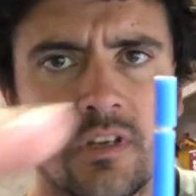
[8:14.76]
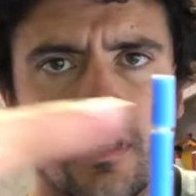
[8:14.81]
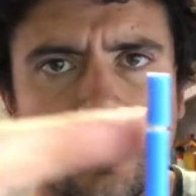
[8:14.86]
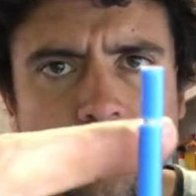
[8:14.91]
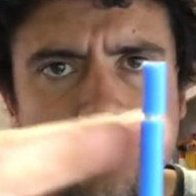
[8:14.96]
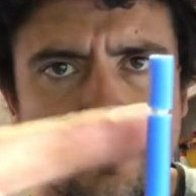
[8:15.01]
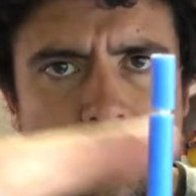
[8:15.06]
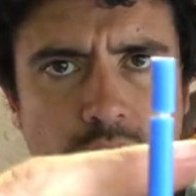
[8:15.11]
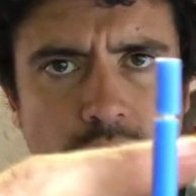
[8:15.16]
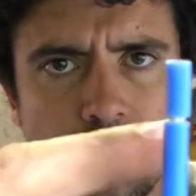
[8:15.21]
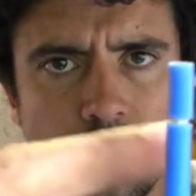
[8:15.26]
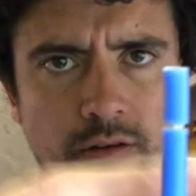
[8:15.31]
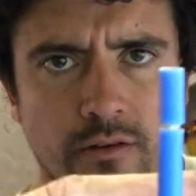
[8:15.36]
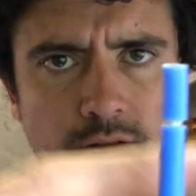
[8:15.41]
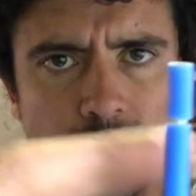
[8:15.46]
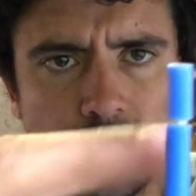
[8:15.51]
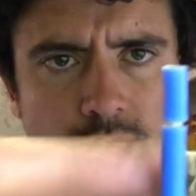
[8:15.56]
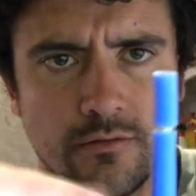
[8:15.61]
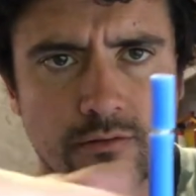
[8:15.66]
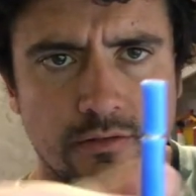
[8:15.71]
So
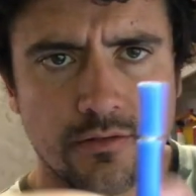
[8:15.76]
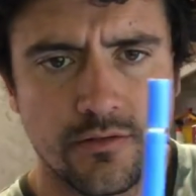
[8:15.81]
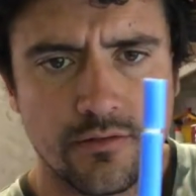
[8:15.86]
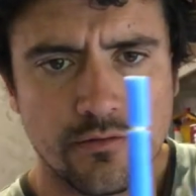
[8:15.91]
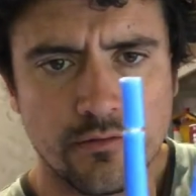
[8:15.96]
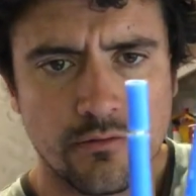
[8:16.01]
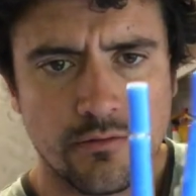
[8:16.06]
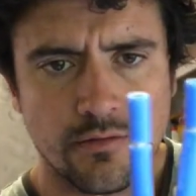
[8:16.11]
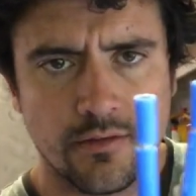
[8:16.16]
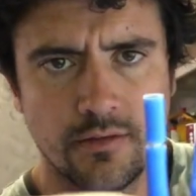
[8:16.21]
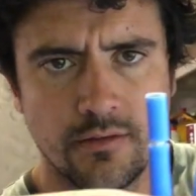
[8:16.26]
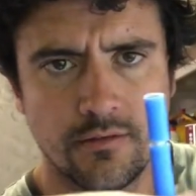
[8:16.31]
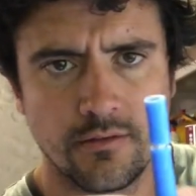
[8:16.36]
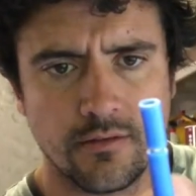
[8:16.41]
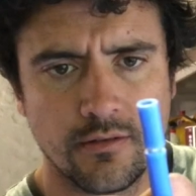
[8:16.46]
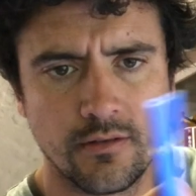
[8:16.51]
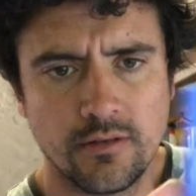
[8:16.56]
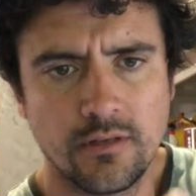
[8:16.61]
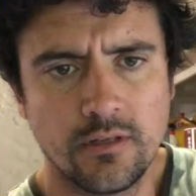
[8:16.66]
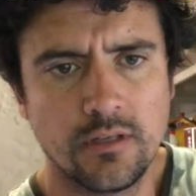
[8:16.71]
those
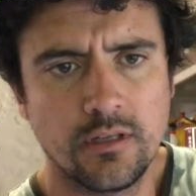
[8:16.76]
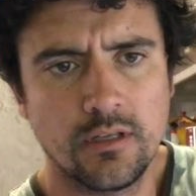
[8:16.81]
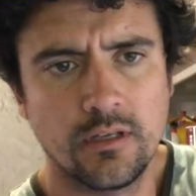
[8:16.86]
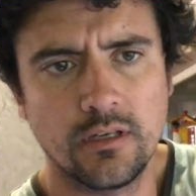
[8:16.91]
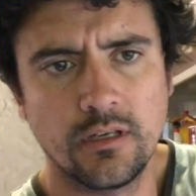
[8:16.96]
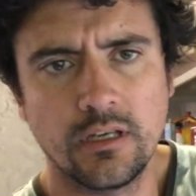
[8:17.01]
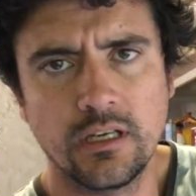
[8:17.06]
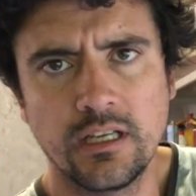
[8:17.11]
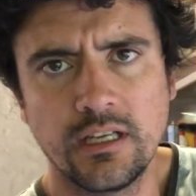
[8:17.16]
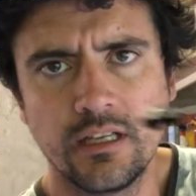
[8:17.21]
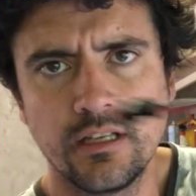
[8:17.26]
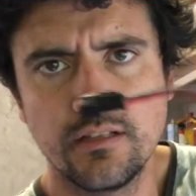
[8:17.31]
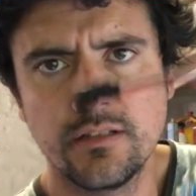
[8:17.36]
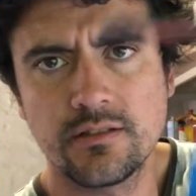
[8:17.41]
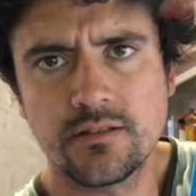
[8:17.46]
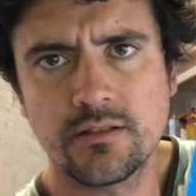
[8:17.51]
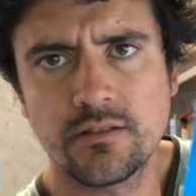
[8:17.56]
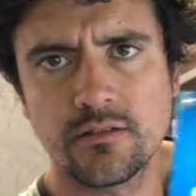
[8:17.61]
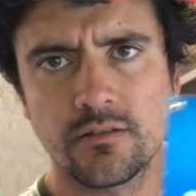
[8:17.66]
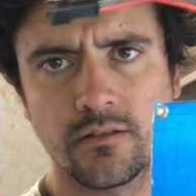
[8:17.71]

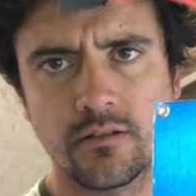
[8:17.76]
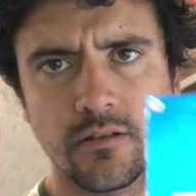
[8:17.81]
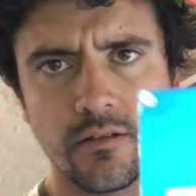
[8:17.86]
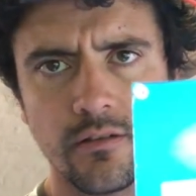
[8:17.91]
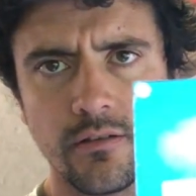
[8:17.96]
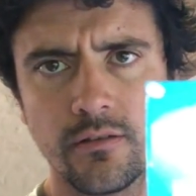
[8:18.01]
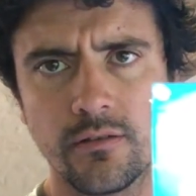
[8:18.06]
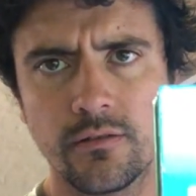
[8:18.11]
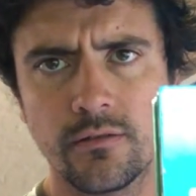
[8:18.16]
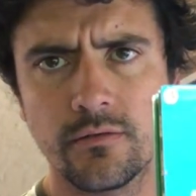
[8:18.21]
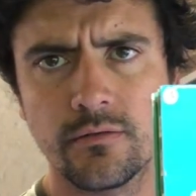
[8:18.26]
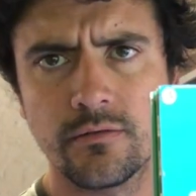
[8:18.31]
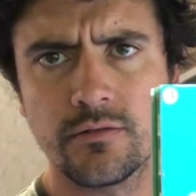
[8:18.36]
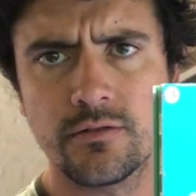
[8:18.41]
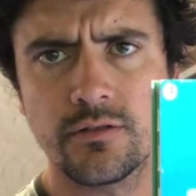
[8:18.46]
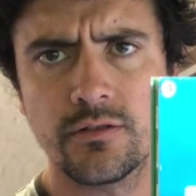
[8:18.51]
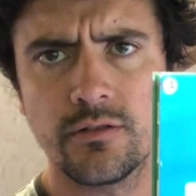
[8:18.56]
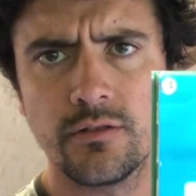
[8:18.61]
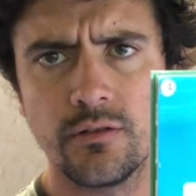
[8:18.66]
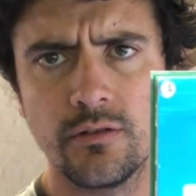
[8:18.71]
leads go
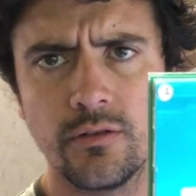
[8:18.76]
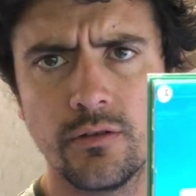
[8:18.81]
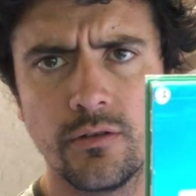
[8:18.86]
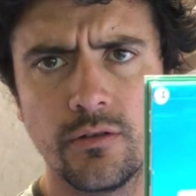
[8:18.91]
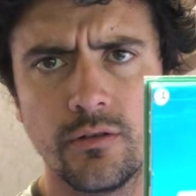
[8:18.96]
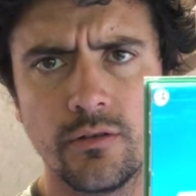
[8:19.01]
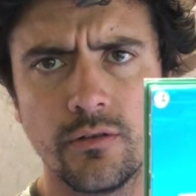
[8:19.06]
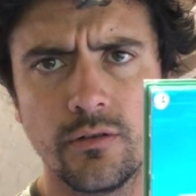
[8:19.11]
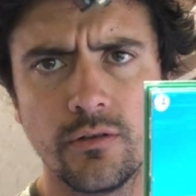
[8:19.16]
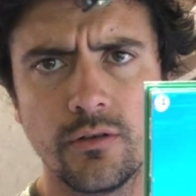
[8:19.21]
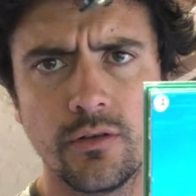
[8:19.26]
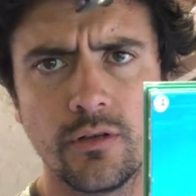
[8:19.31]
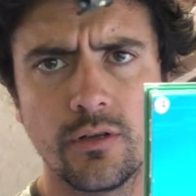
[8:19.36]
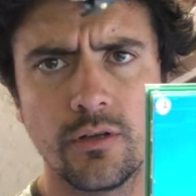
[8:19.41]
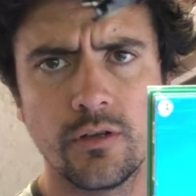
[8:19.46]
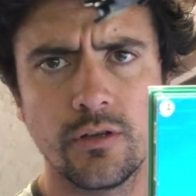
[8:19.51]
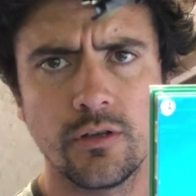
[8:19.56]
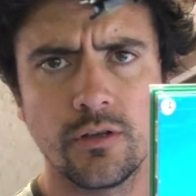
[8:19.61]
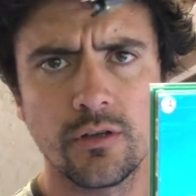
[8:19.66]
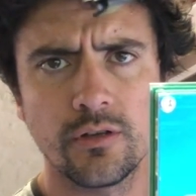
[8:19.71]
to,
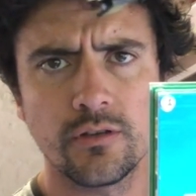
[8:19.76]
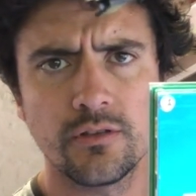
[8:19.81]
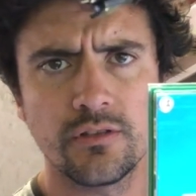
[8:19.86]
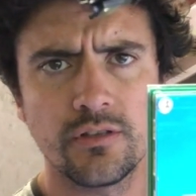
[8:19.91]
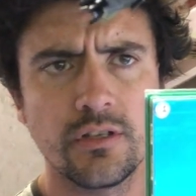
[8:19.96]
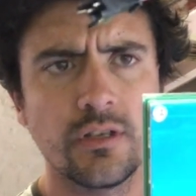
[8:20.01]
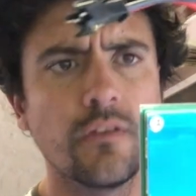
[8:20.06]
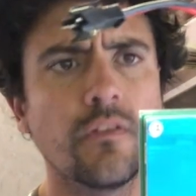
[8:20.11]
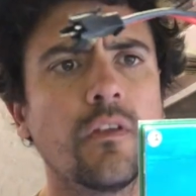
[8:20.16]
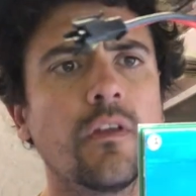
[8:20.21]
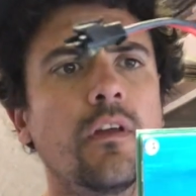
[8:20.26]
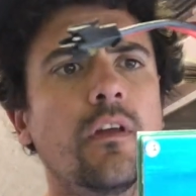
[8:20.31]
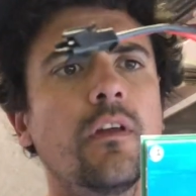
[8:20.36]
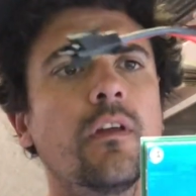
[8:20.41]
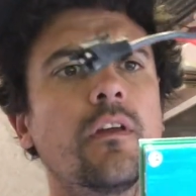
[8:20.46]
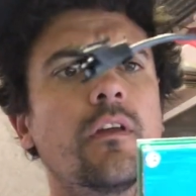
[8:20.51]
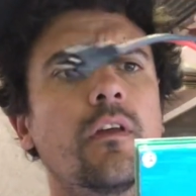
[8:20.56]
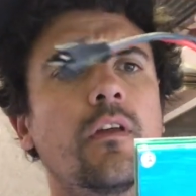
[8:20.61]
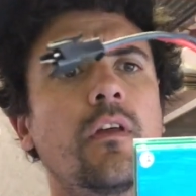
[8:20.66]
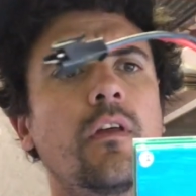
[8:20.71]
you can see there,
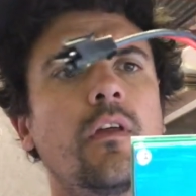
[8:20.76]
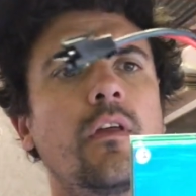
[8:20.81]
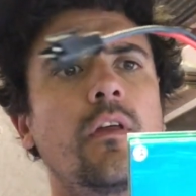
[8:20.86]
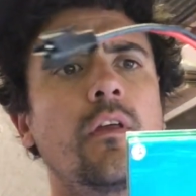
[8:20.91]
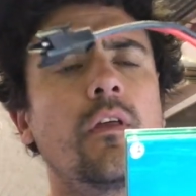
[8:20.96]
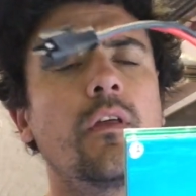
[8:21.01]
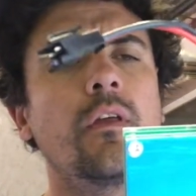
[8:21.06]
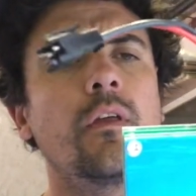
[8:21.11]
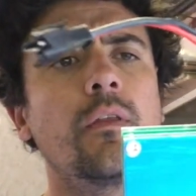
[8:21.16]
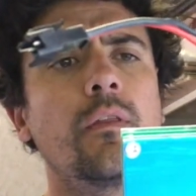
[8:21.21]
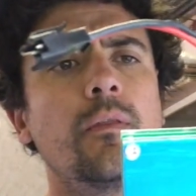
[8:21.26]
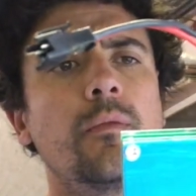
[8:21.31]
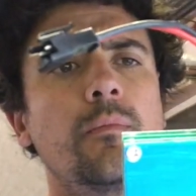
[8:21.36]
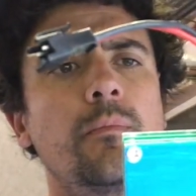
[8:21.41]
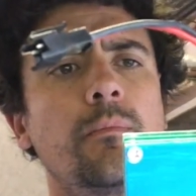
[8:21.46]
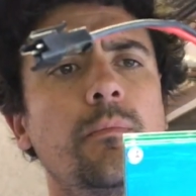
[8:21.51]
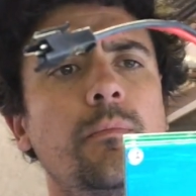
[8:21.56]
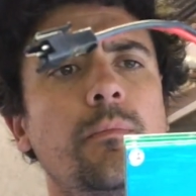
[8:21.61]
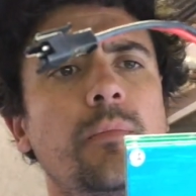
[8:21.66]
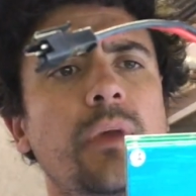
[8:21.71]

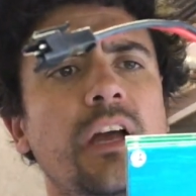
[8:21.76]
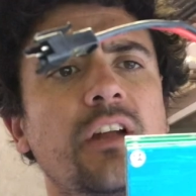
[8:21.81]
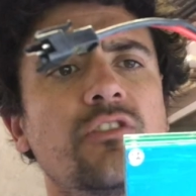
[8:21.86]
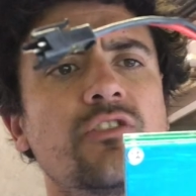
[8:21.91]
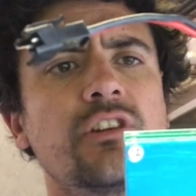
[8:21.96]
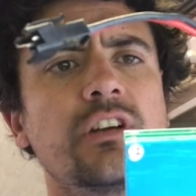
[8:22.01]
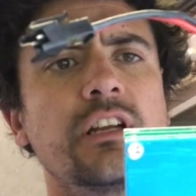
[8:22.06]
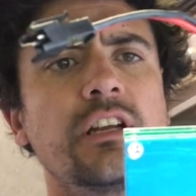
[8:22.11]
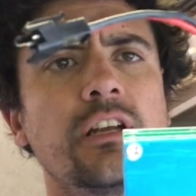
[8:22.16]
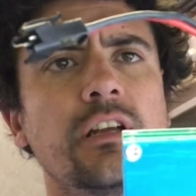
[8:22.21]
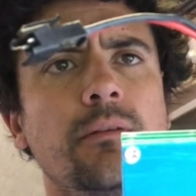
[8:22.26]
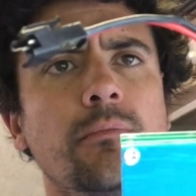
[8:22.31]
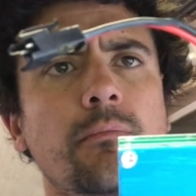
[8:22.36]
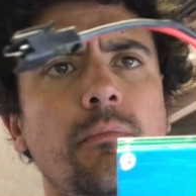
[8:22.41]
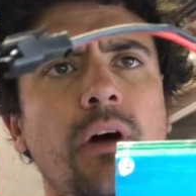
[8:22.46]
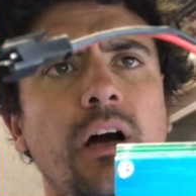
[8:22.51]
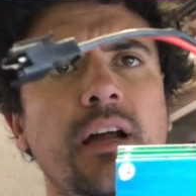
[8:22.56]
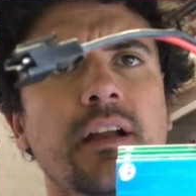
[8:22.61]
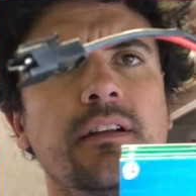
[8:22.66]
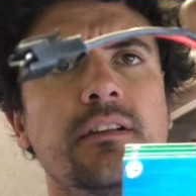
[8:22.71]
battery
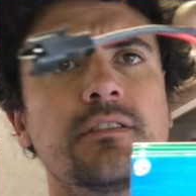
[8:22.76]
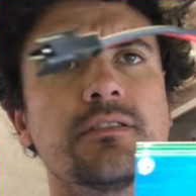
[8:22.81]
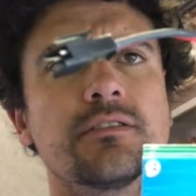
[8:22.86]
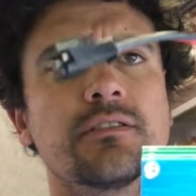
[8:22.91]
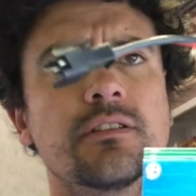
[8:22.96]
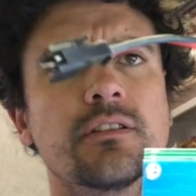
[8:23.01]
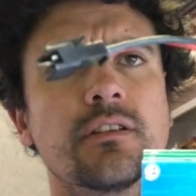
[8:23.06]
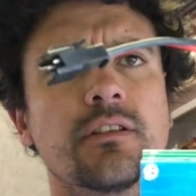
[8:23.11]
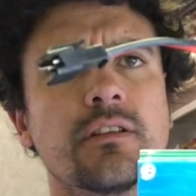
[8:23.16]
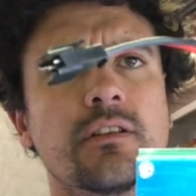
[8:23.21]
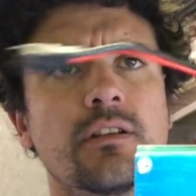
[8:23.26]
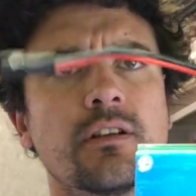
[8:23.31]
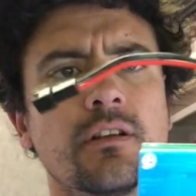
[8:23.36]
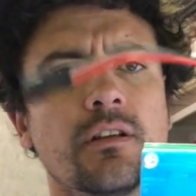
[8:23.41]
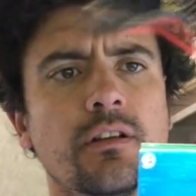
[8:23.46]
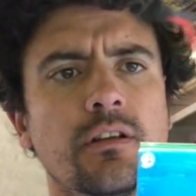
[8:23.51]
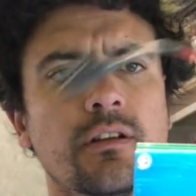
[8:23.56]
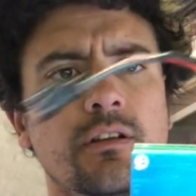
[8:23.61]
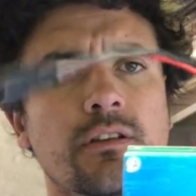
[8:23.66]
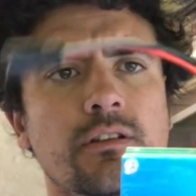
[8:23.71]
minus.
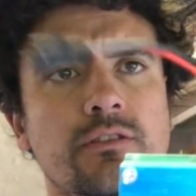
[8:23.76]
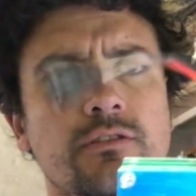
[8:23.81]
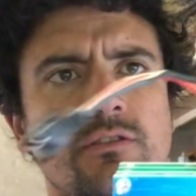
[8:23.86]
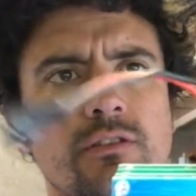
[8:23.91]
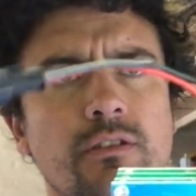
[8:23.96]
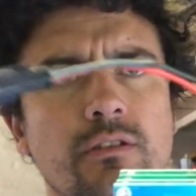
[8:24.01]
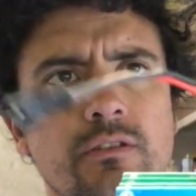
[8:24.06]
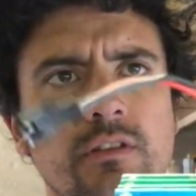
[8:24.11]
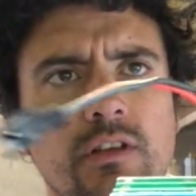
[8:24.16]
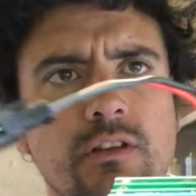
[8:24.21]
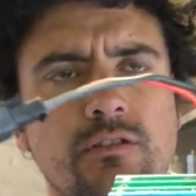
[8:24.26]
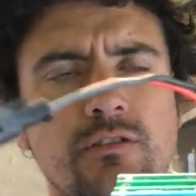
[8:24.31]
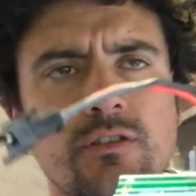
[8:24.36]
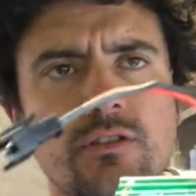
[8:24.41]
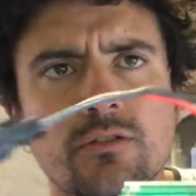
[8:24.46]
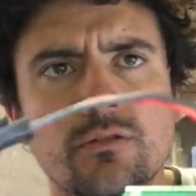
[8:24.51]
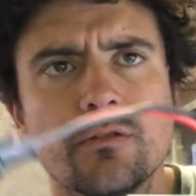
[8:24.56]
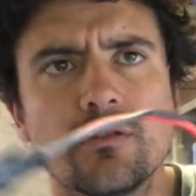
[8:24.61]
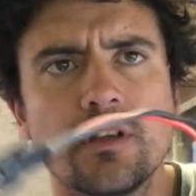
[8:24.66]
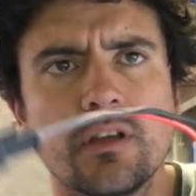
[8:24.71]
So there are
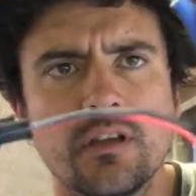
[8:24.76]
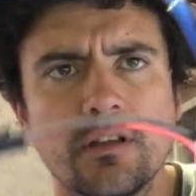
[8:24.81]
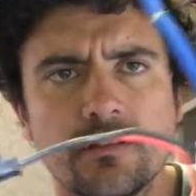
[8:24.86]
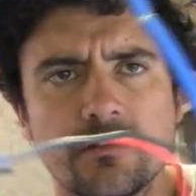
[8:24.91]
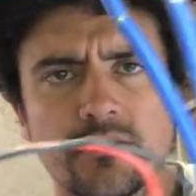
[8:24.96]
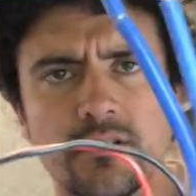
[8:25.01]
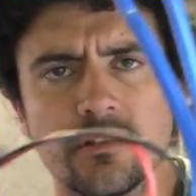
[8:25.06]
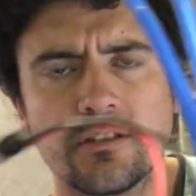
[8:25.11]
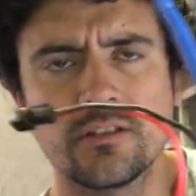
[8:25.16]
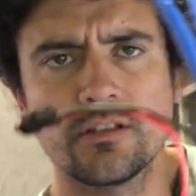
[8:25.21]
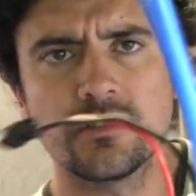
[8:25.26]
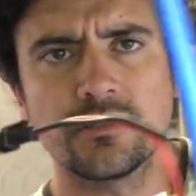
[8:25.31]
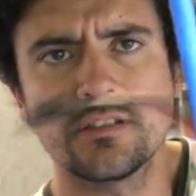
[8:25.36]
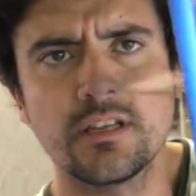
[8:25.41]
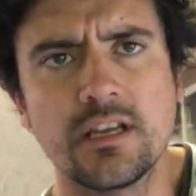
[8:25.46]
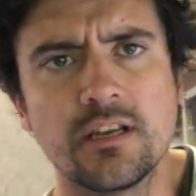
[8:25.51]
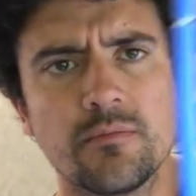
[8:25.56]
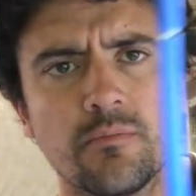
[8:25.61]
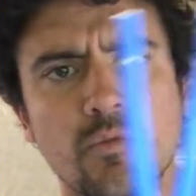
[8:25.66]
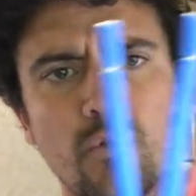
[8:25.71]
2 there so that you can
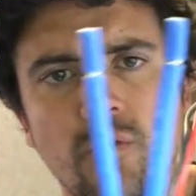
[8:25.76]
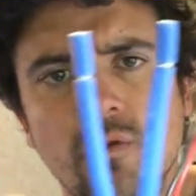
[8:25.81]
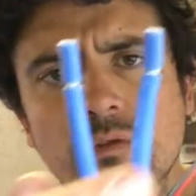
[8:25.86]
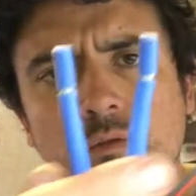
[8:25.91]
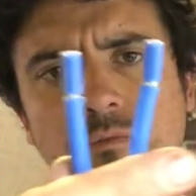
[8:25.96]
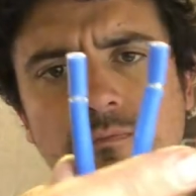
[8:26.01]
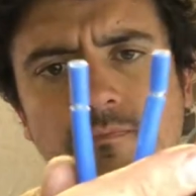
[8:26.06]
take more